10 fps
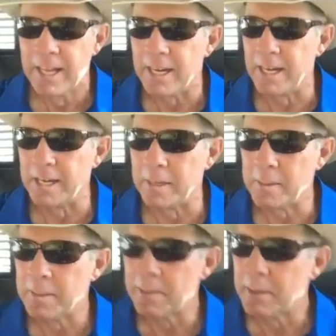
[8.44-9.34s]

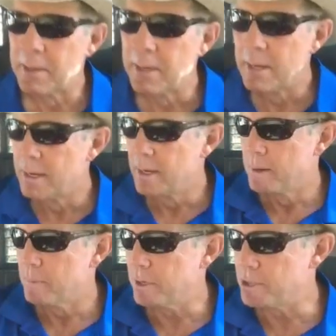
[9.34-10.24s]

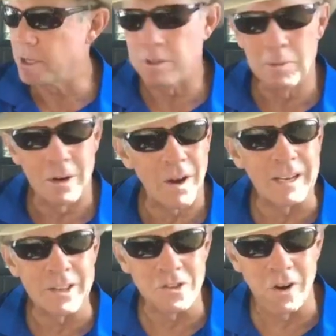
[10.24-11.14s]
Appreciate you. I'm going to
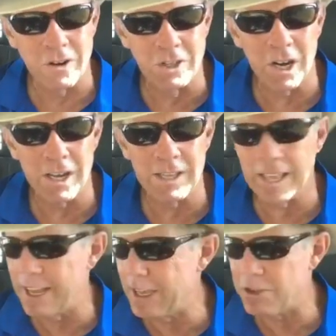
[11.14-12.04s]
crank this darn truck and get
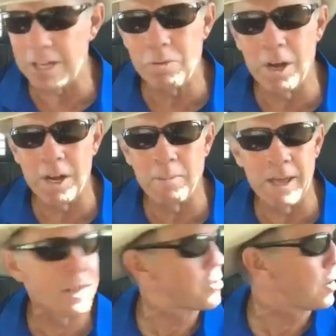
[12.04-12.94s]
that AC running,
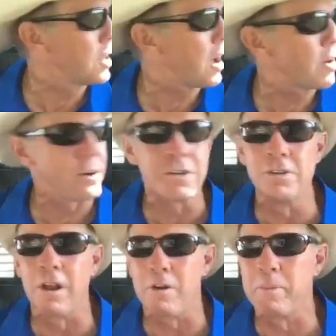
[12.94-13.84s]
man. It's already hotter than a
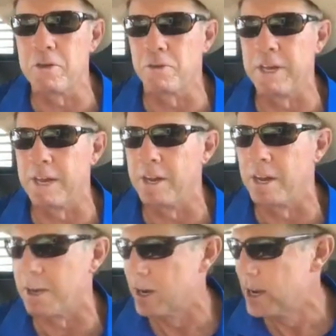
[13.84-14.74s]
$2 pistol down
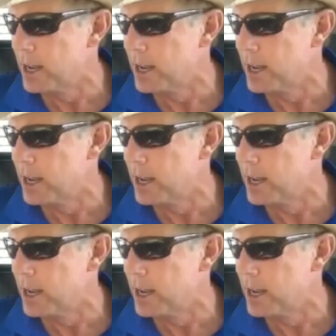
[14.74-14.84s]
here.